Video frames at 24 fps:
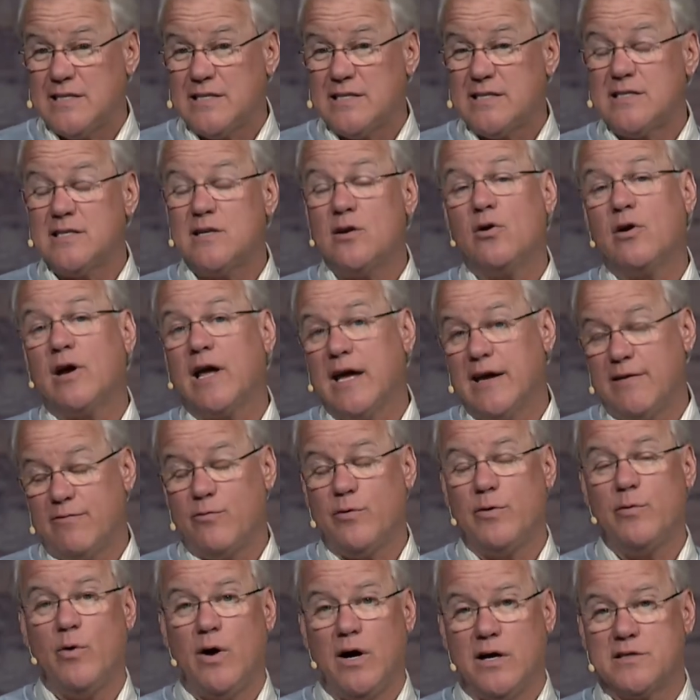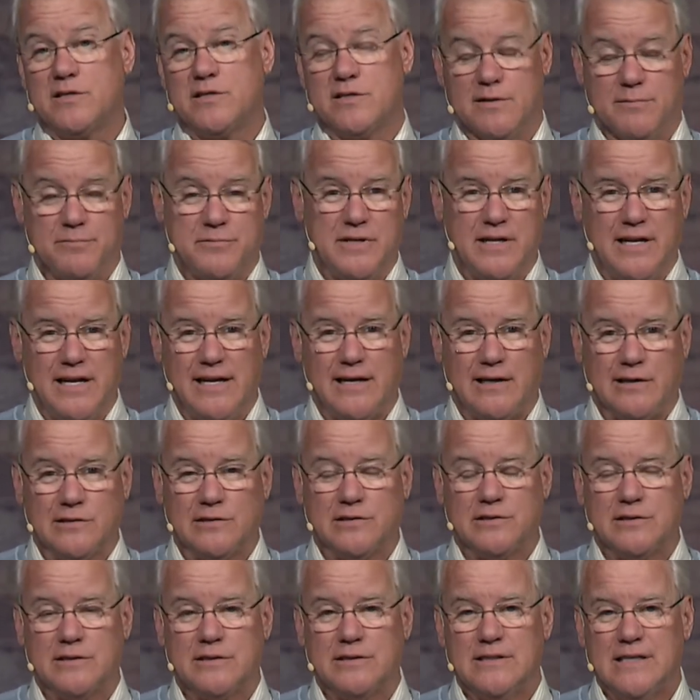Is it okay if we watch something
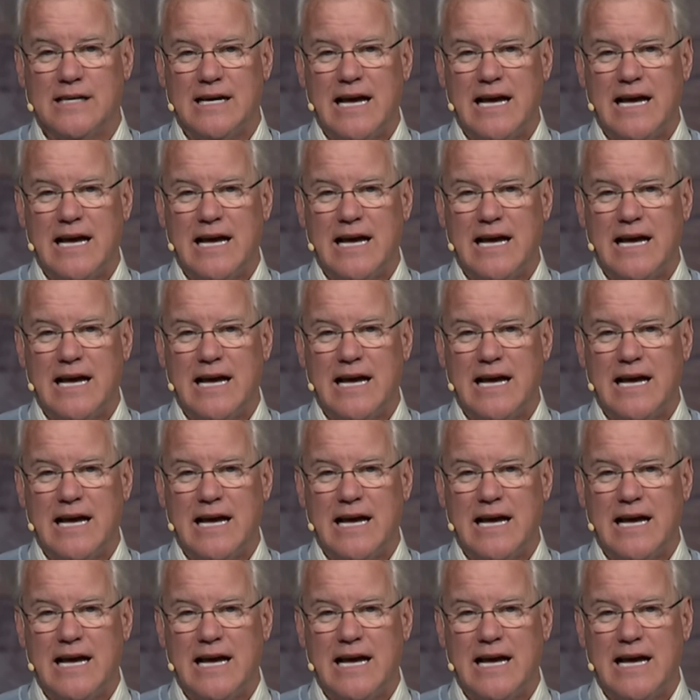else?